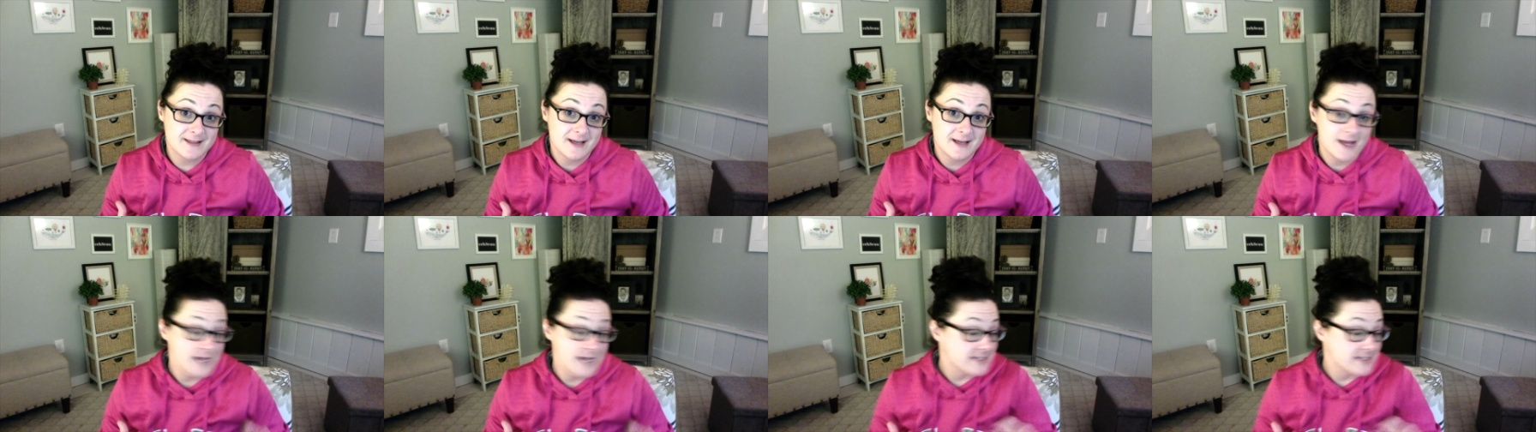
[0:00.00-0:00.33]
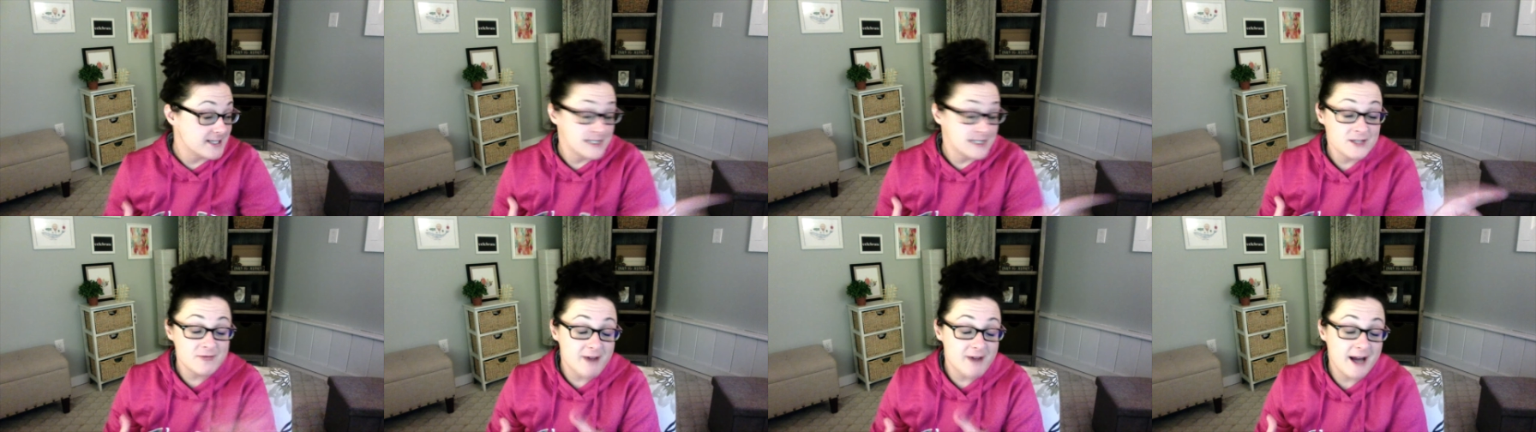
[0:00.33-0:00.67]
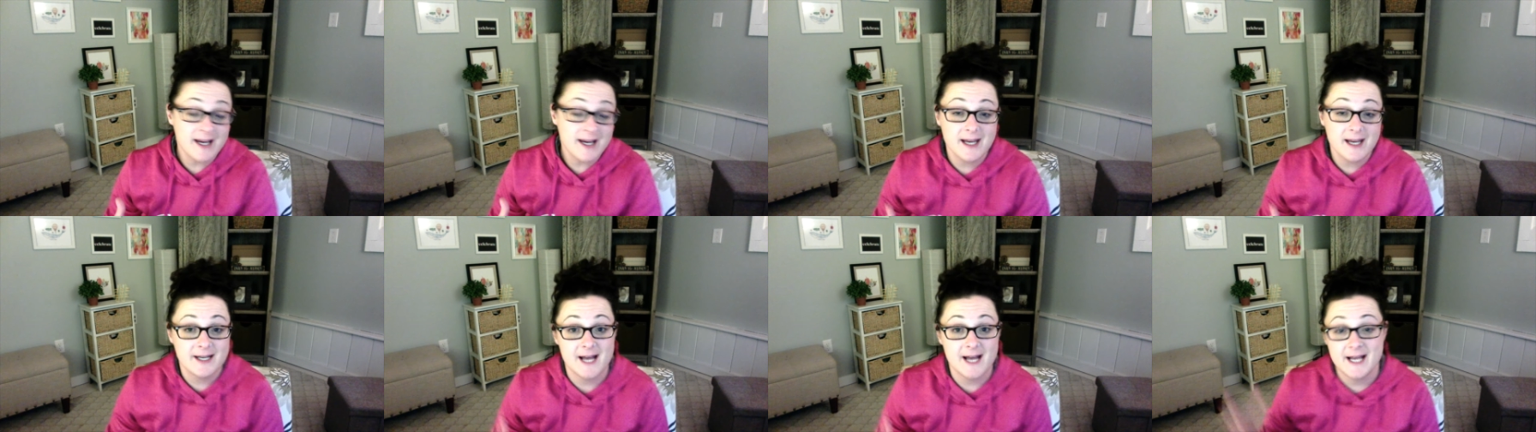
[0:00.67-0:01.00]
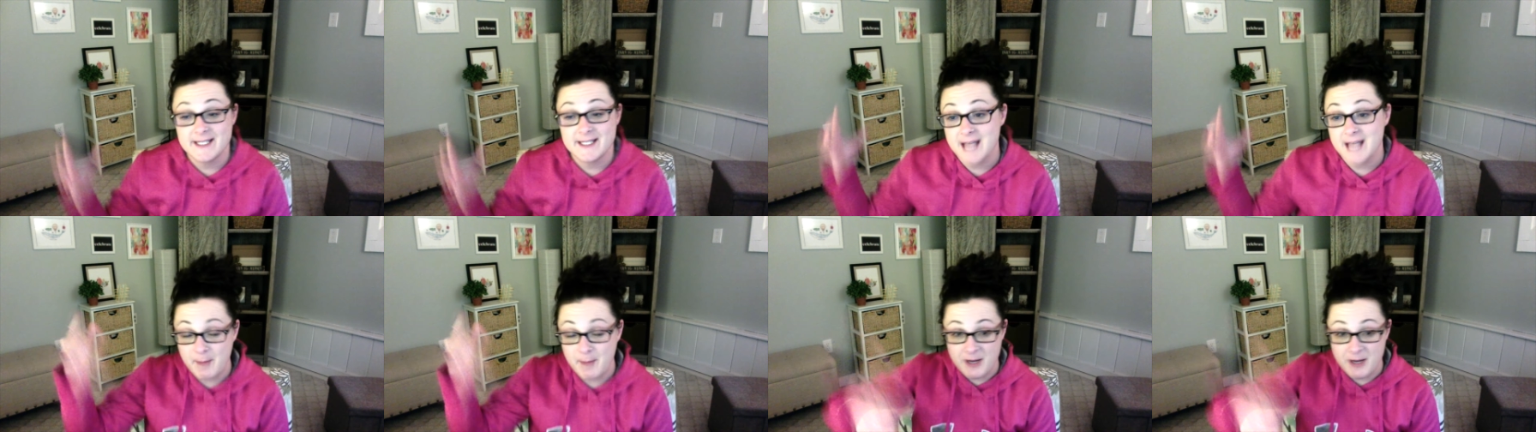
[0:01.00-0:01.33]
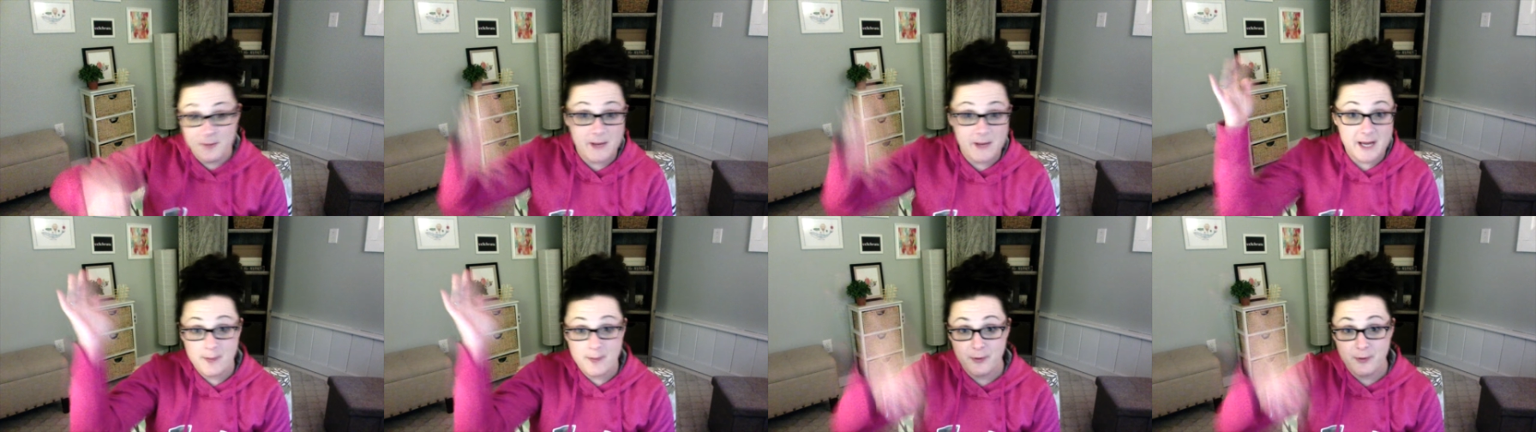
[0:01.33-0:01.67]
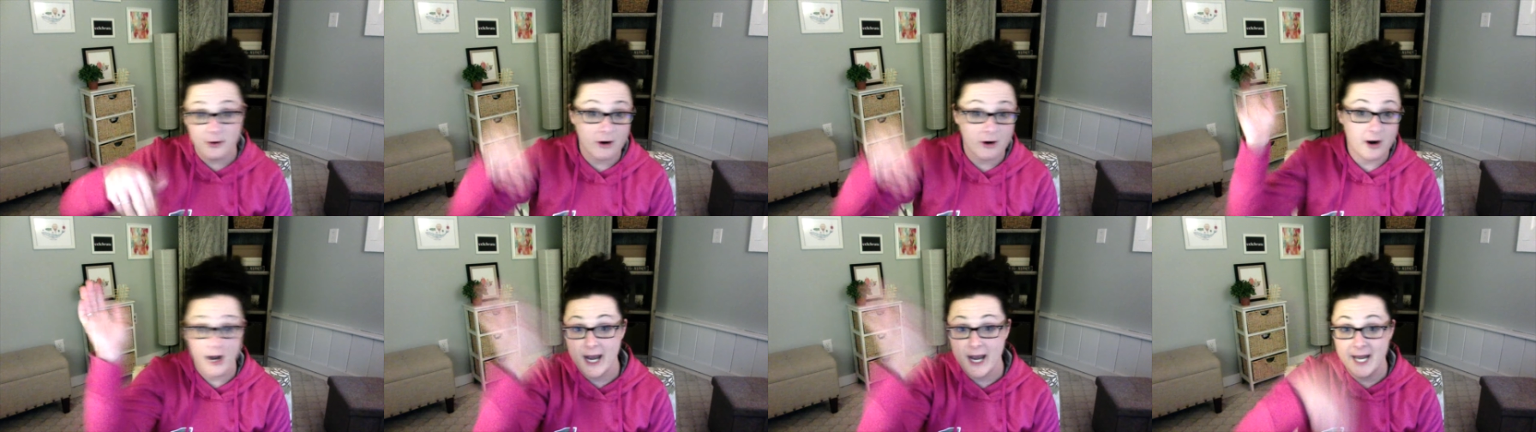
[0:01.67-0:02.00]
It doesn't recognize how many people
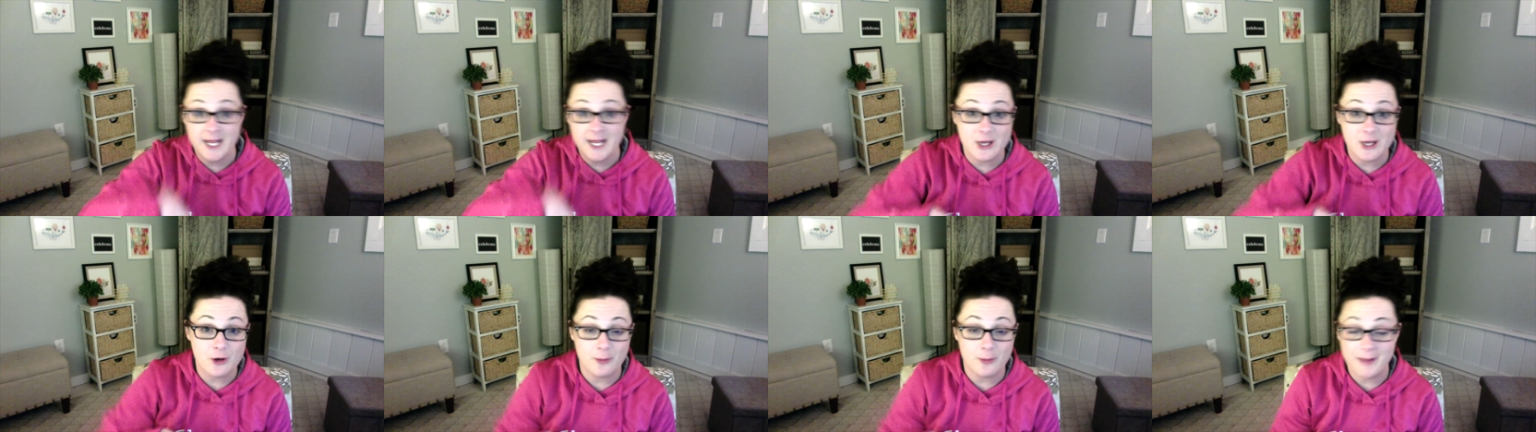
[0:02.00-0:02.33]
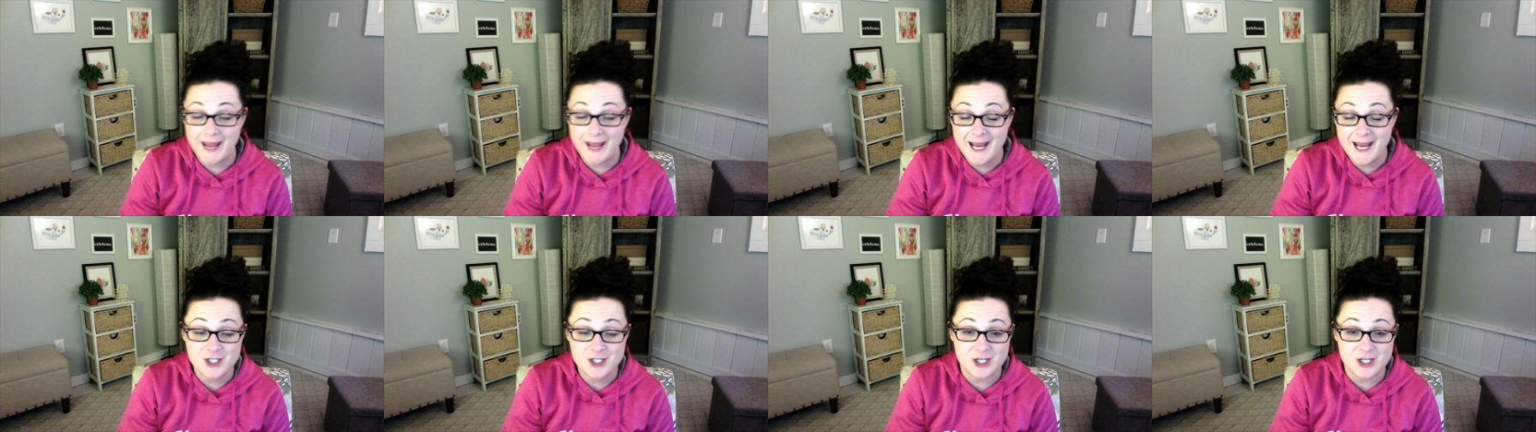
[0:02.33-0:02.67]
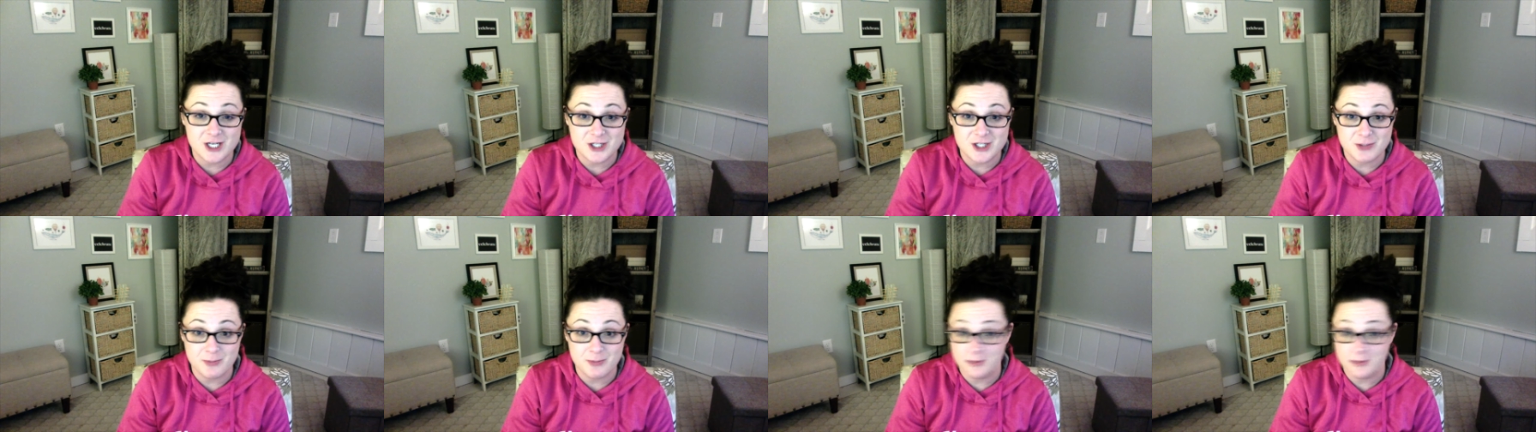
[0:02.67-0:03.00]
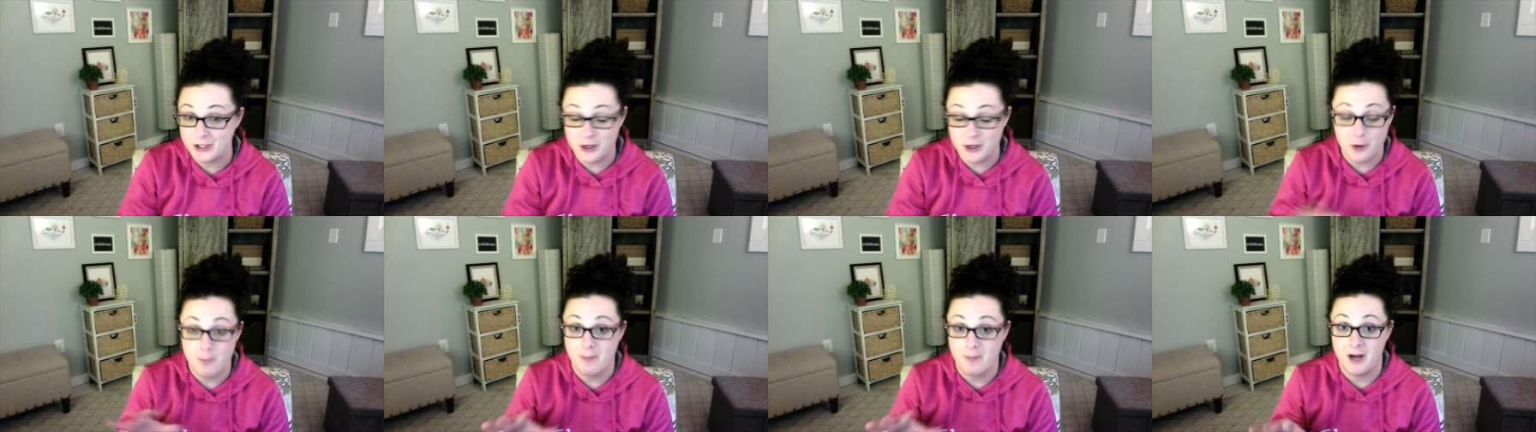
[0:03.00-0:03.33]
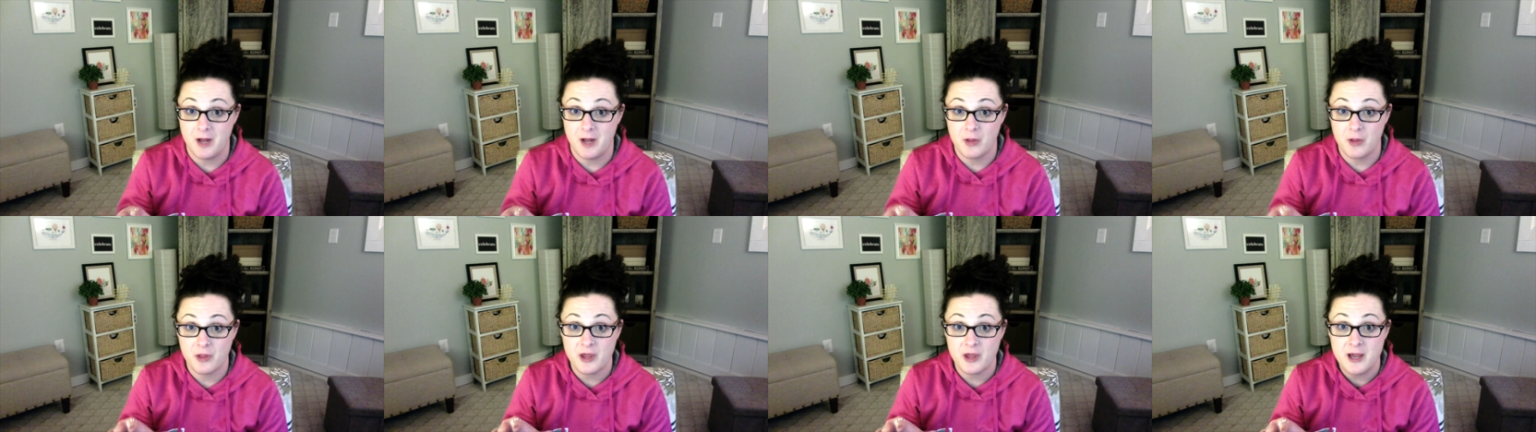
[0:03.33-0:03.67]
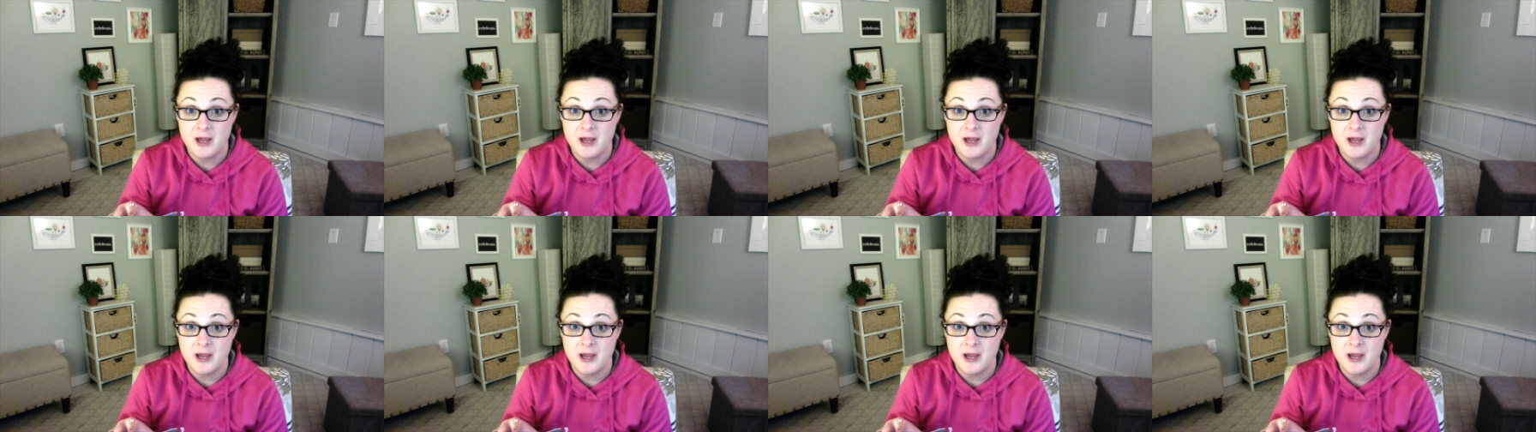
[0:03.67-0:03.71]
are hitting your page each month,